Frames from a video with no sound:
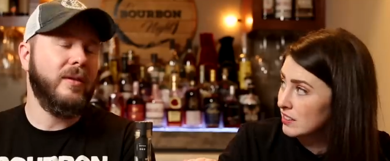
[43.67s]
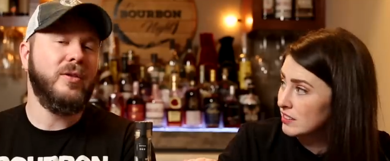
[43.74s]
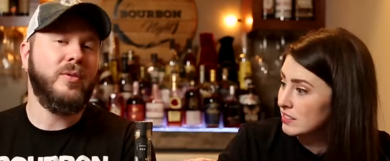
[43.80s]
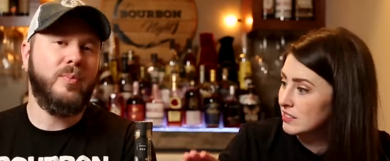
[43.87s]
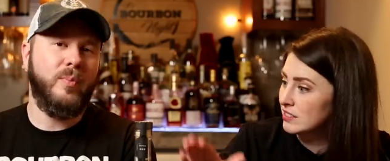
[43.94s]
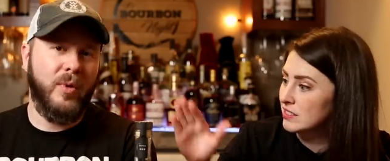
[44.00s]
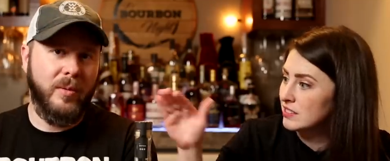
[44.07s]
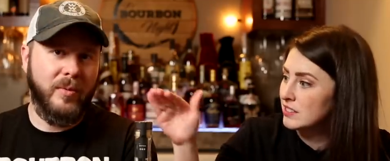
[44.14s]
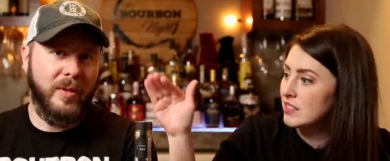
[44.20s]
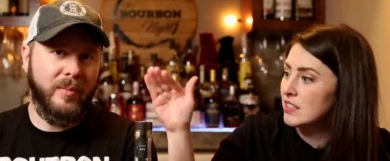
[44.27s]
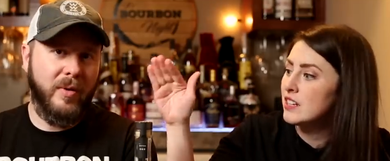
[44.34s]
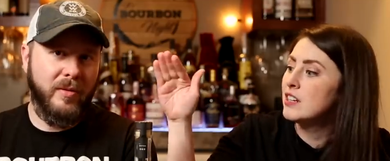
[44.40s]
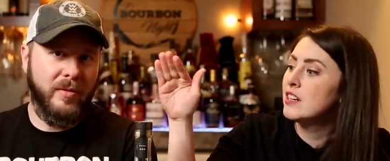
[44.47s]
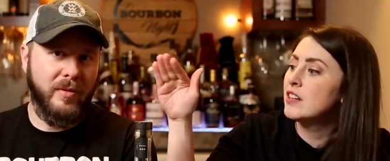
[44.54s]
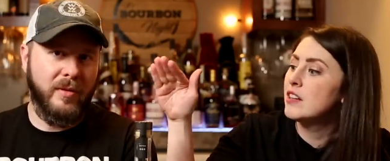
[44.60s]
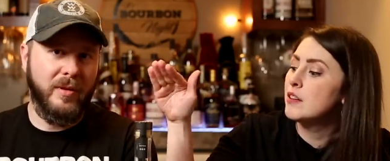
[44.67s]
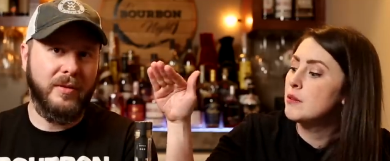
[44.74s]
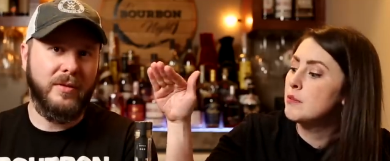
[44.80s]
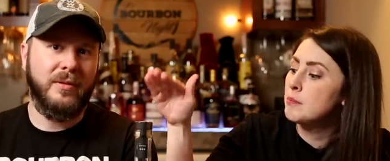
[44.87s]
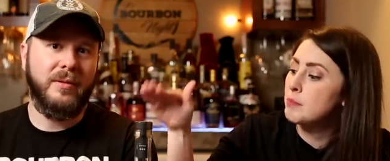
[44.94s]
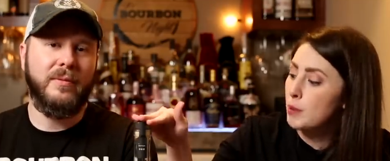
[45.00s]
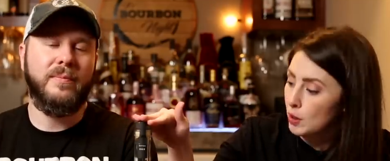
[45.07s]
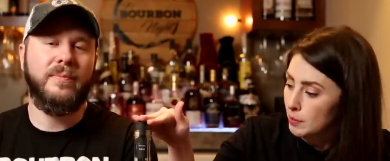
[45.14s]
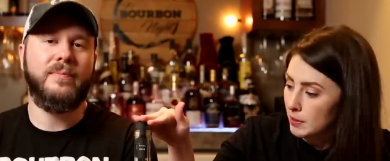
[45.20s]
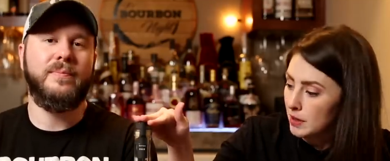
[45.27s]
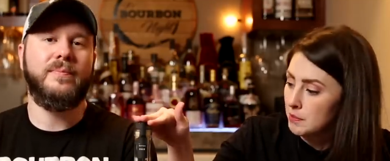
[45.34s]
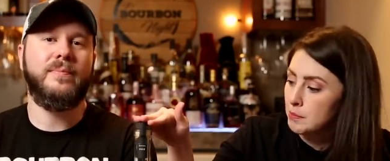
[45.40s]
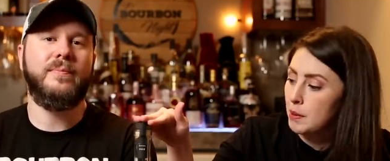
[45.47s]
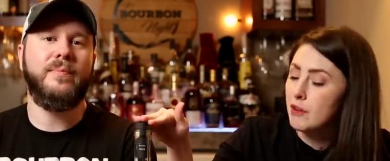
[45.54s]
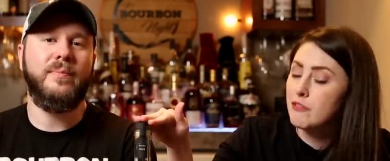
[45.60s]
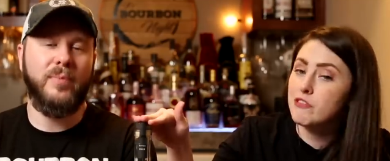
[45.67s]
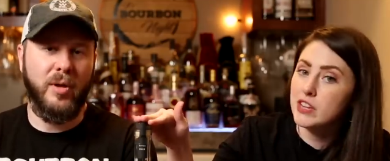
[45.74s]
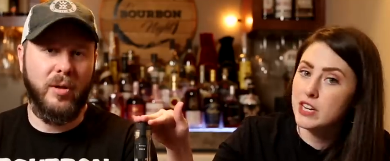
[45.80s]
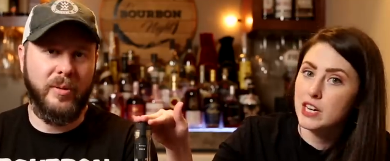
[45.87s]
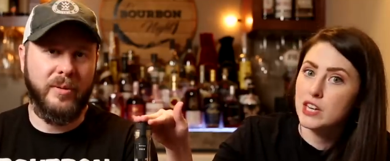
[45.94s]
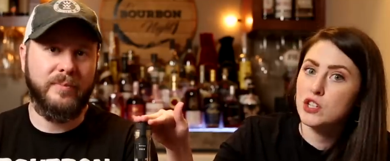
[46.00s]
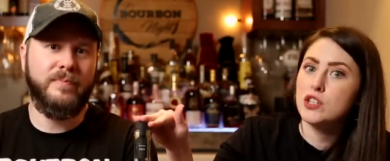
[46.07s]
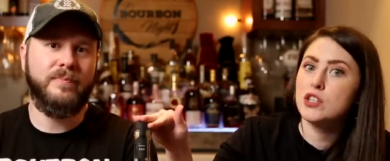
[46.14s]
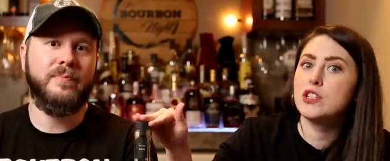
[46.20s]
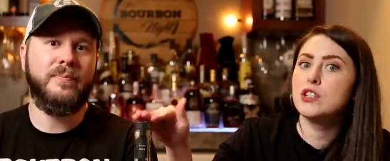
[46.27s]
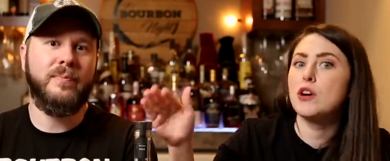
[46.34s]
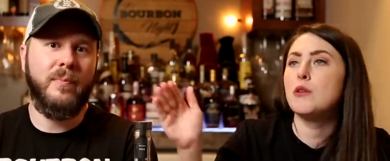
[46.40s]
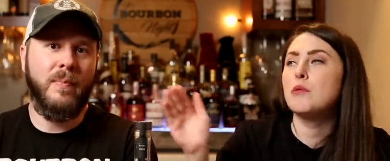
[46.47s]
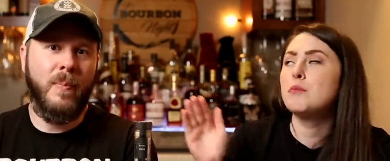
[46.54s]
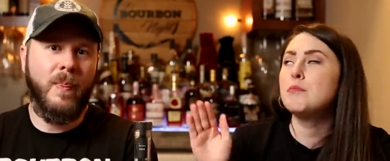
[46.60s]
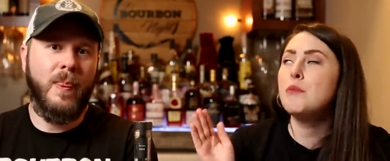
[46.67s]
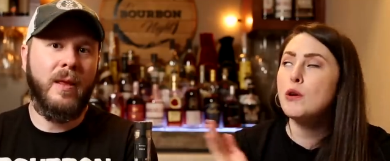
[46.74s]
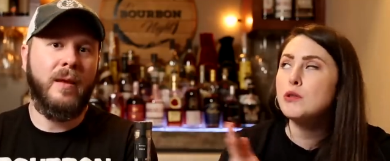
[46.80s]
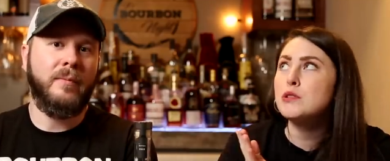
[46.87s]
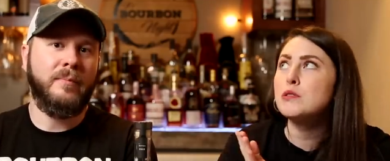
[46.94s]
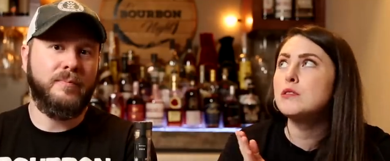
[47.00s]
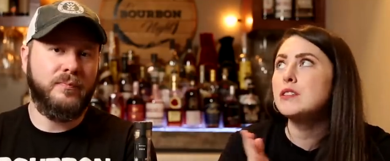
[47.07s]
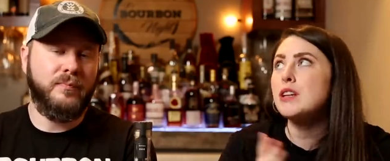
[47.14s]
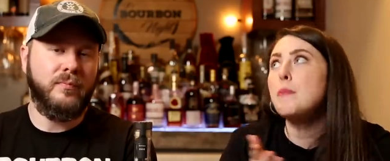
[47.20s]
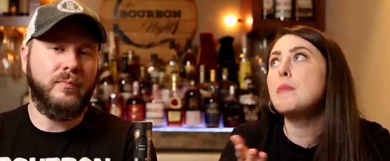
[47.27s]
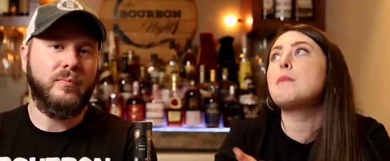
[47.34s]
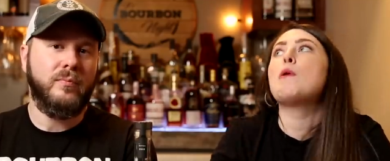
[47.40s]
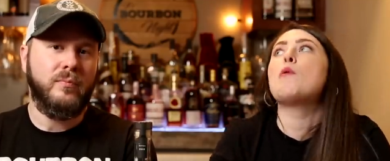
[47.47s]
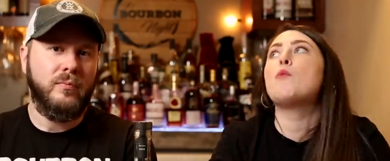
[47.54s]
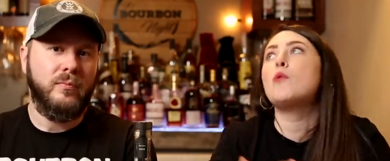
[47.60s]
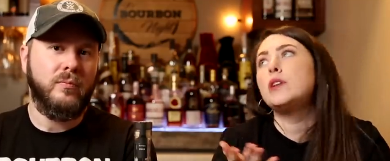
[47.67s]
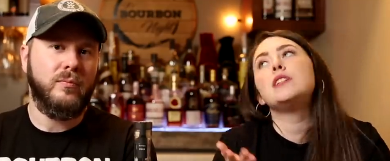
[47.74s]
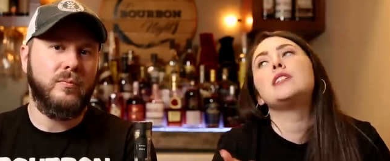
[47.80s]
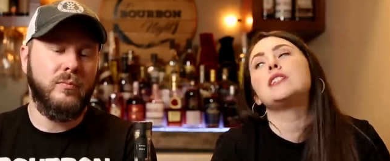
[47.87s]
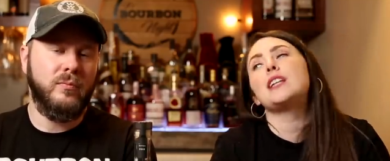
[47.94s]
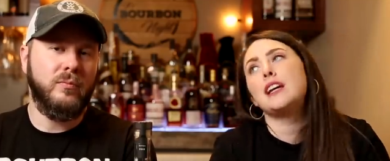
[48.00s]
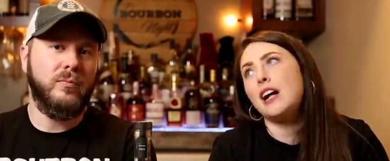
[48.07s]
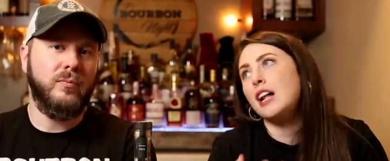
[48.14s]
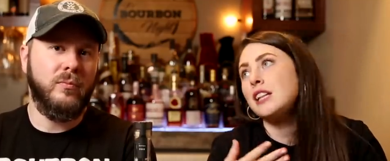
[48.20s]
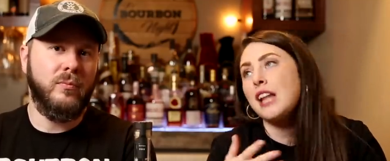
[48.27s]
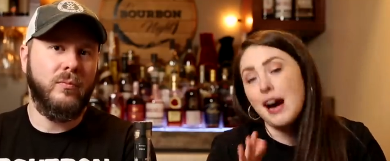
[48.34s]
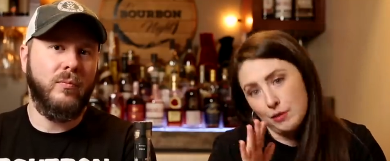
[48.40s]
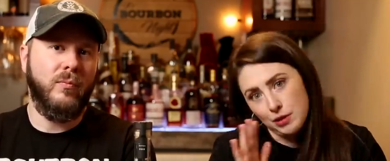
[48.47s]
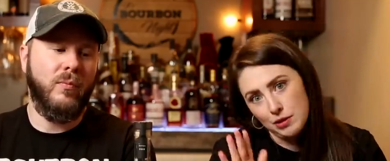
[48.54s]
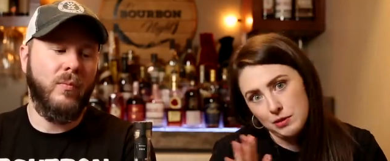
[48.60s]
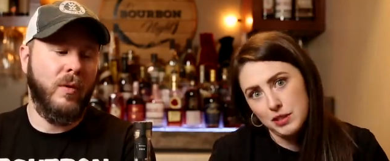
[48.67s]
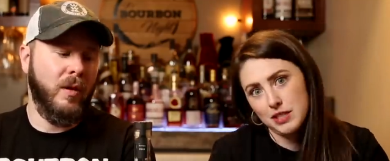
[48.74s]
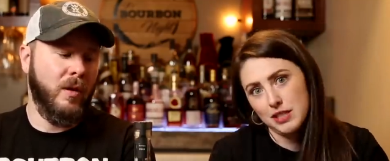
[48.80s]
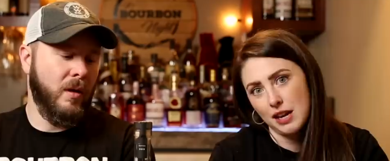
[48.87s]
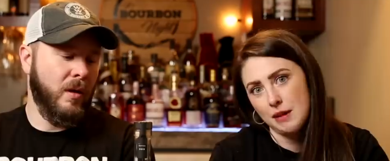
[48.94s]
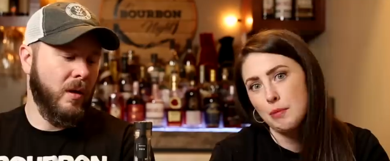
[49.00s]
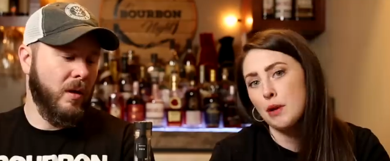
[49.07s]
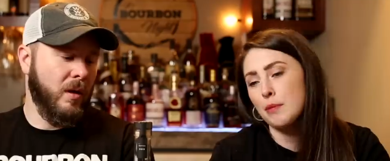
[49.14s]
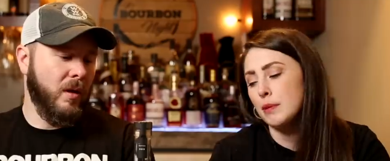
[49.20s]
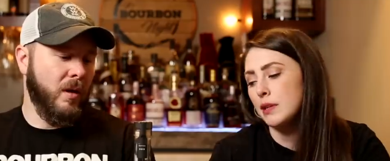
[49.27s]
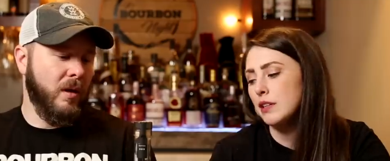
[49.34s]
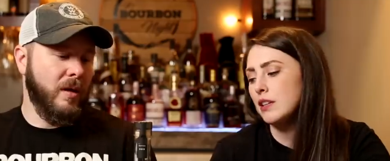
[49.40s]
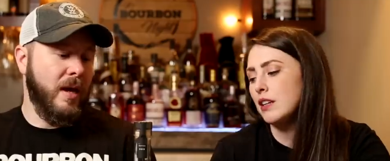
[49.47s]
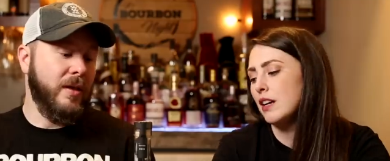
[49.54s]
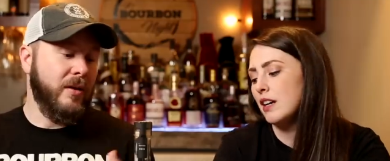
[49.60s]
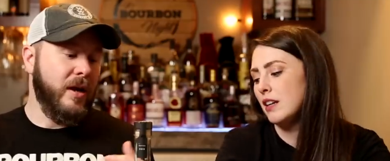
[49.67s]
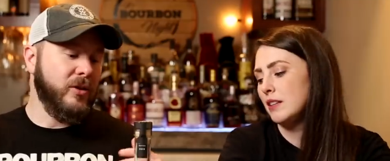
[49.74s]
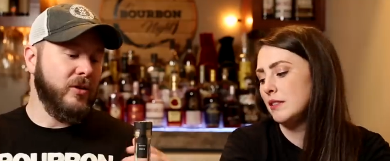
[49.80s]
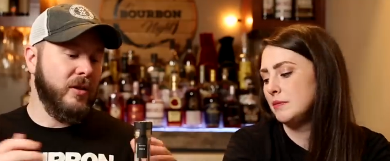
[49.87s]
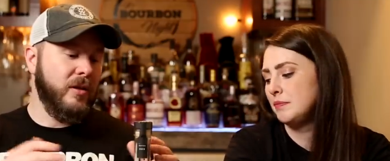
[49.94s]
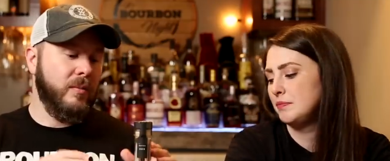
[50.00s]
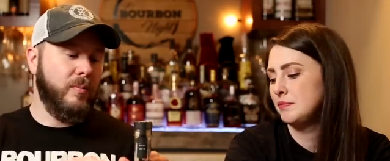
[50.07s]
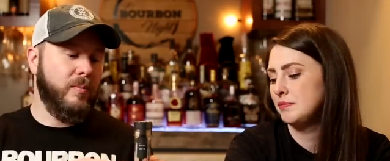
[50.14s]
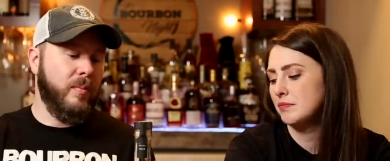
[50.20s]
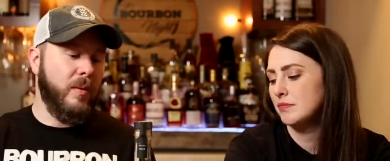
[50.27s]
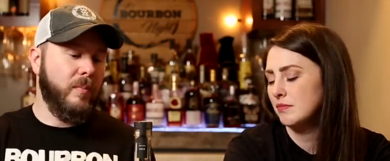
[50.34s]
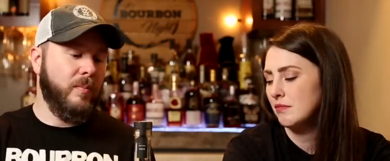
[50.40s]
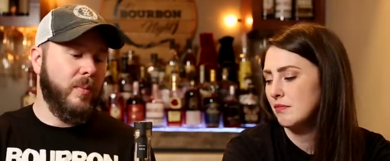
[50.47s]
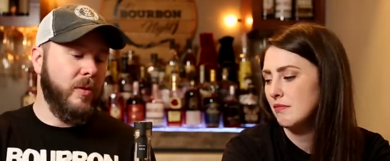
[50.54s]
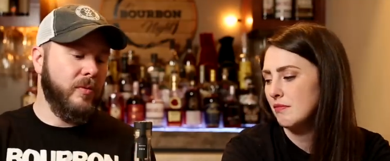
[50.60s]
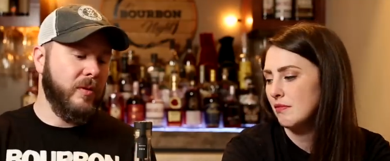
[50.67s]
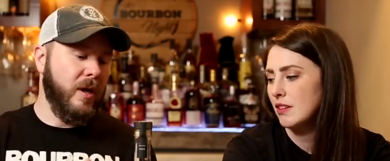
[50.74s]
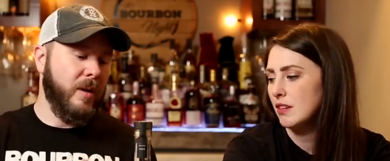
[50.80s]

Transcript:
Speaker 1: There's bourbon in both of these.
Speaker 2: Bourbon, but finished. Bourbon. So most some people wouldn't say, allow you to say bourbon. Yeah, they're uh,
Speaker 1: actually both